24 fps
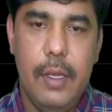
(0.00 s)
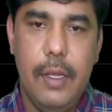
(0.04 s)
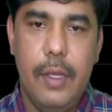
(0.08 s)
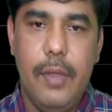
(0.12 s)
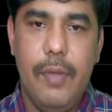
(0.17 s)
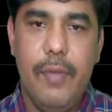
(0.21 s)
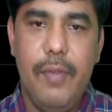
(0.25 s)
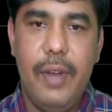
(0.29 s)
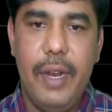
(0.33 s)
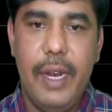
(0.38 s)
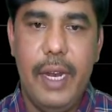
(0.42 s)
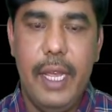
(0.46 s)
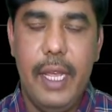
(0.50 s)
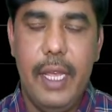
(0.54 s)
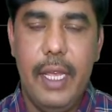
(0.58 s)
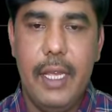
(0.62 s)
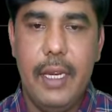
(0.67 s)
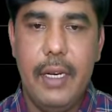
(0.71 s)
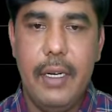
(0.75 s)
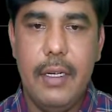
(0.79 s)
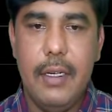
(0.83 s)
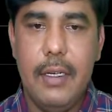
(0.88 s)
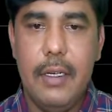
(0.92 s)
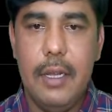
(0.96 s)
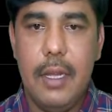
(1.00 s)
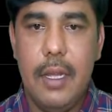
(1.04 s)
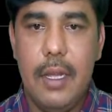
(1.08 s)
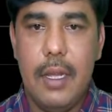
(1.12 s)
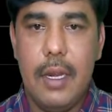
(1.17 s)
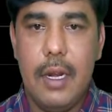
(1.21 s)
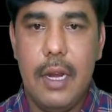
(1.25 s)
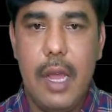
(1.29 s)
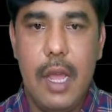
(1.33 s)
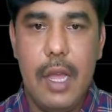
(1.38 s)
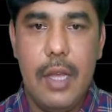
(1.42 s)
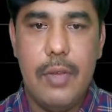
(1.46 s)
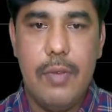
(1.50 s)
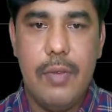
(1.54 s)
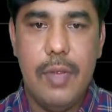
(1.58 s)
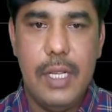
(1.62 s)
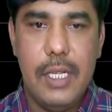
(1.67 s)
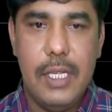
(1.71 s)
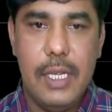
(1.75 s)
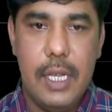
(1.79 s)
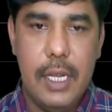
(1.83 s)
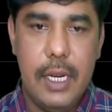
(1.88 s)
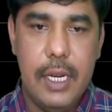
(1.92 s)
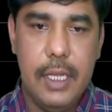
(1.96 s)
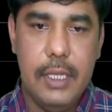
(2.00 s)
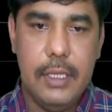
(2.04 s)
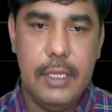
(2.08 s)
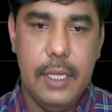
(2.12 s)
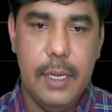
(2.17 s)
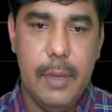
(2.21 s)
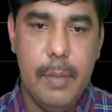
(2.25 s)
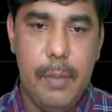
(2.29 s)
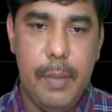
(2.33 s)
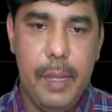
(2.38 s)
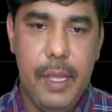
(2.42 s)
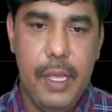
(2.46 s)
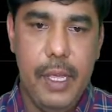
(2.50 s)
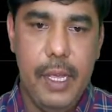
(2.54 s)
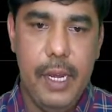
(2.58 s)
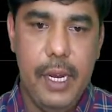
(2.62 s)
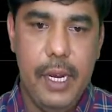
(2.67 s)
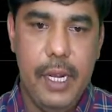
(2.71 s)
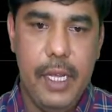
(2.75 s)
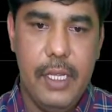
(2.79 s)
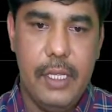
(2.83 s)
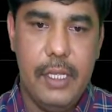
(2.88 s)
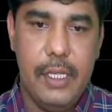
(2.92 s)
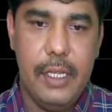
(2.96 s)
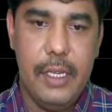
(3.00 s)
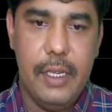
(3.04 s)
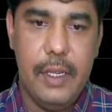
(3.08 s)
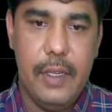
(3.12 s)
If I take an clockwise direction, B, A, D, C.